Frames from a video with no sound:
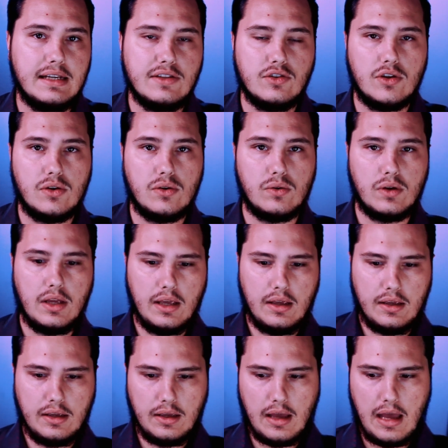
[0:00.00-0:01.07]
so
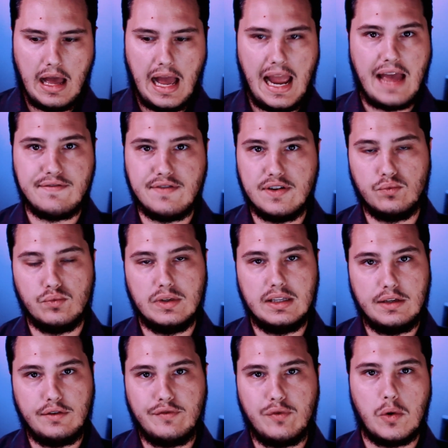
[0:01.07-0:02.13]
I haven't
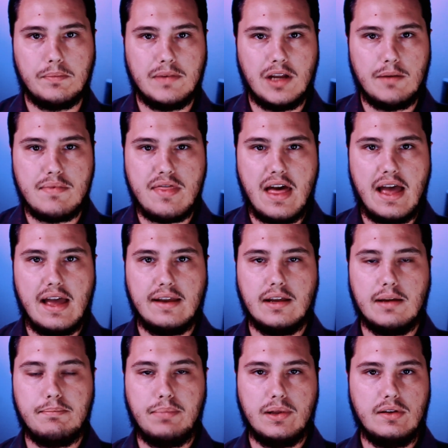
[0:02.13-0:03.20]
really formed up that
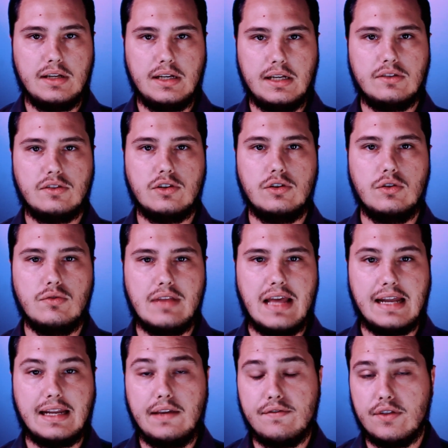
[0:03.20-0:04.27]
ability to do
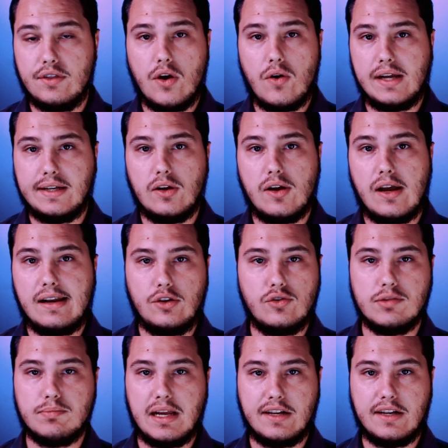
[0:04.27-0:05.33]
that, even though I know how to
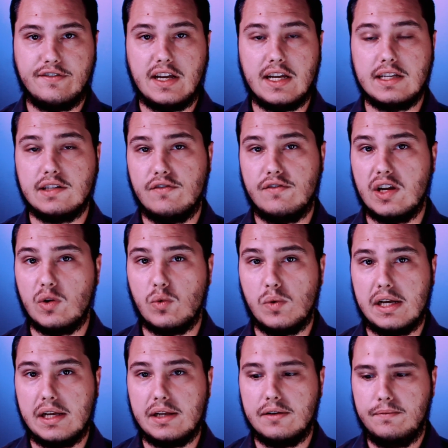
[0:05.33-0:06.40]
use my device very
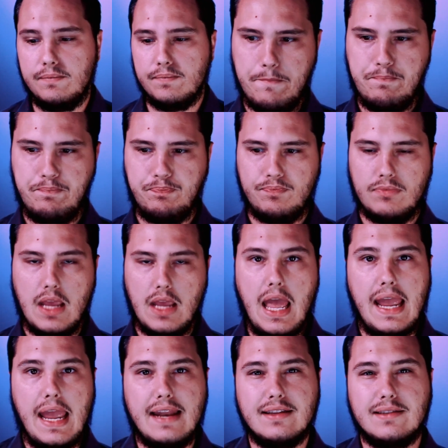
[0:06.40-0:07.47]
well.
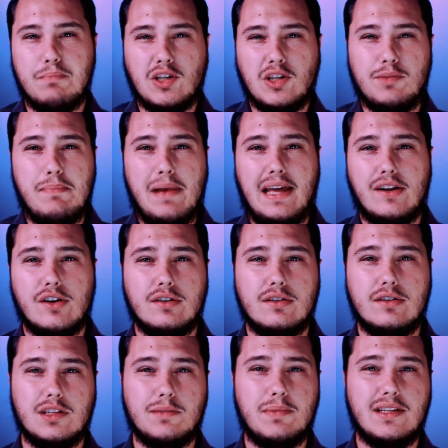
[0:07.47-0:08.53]
It is much better to
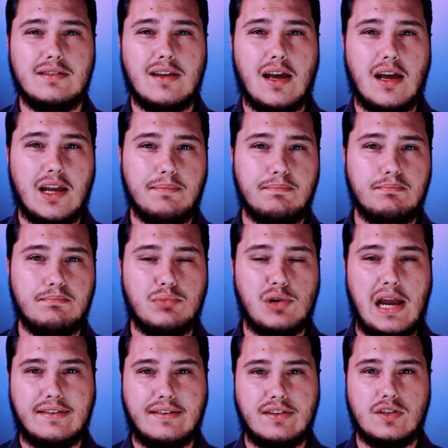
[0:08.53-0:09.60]
spend time
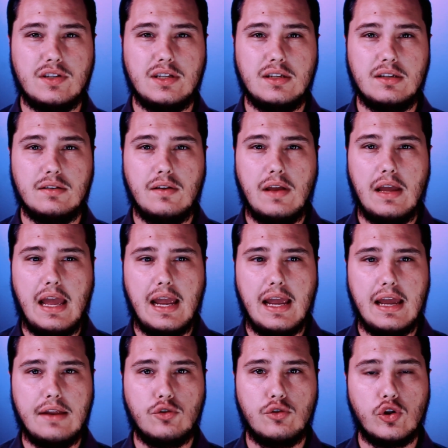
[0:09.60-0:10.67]
practicing
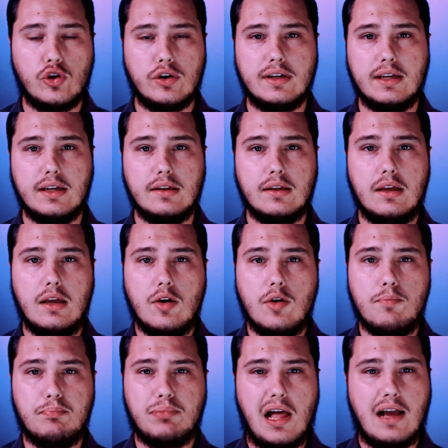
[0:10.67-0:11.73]
and learning
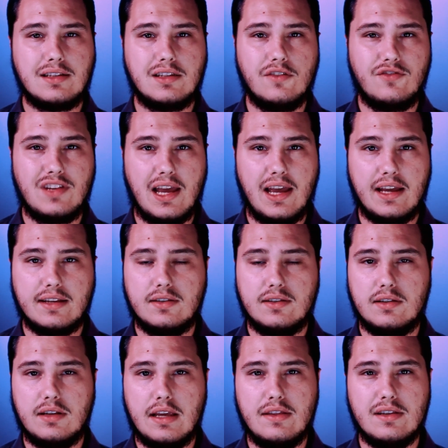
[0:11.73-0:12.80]
blocks of text,
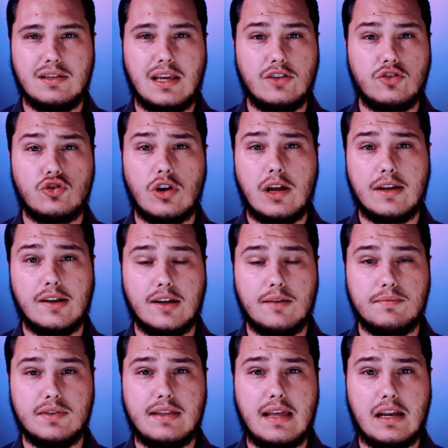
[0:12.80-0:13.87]
in this case
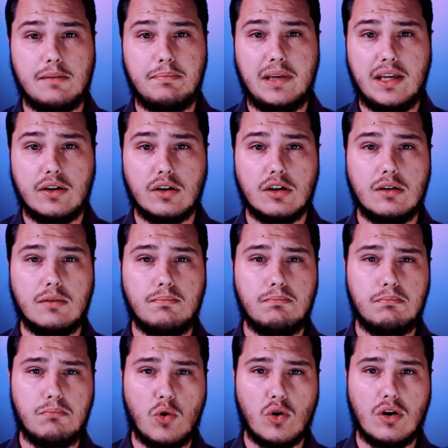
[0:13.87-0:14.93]
trigrams, that appear
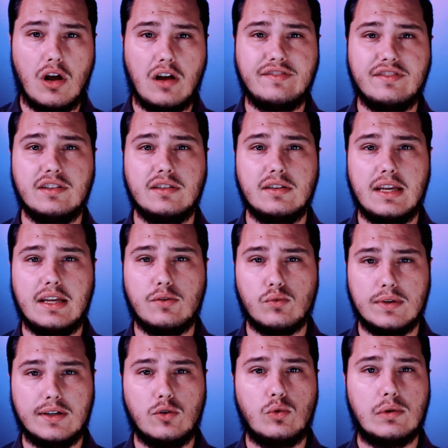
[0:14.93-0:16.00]
more often in
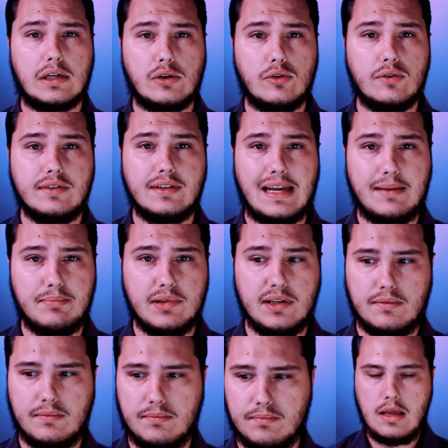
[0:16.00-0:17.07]
real-world typing.
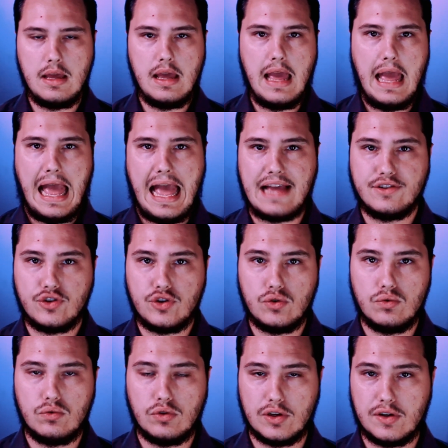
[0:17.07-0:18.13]
As
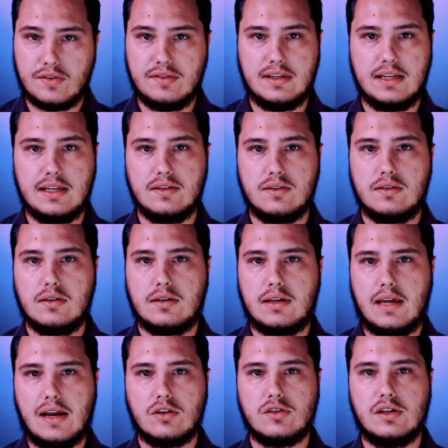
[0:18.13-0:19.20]
you learn these,
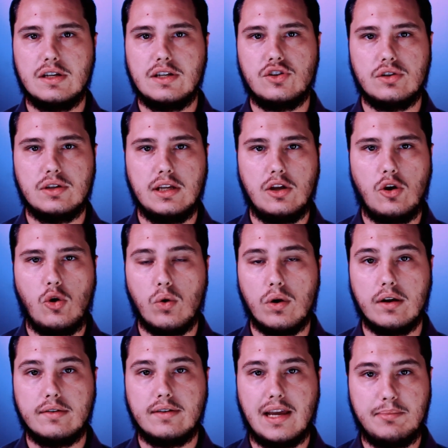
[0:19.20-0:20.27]
character entry or
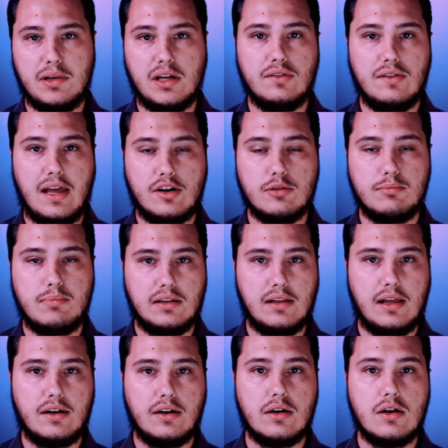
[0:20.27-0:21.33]
typing it letter by
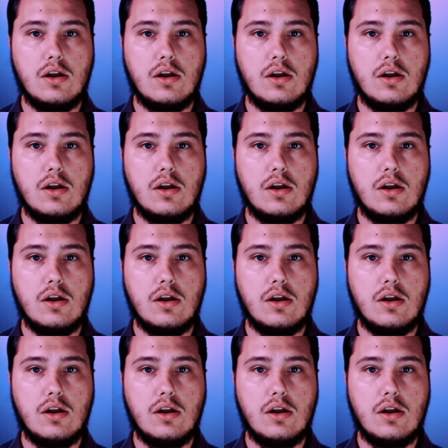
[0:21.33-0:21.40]
letter